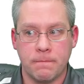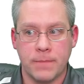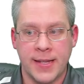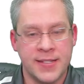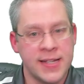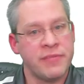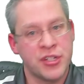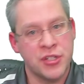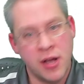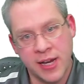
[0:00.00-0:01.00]
instead of just
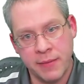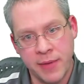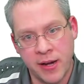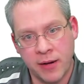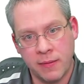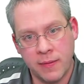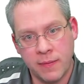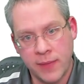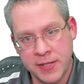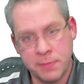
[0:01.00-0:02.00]
talking about it,
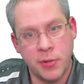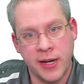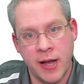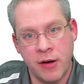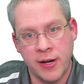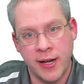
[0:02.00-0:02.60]
let's break out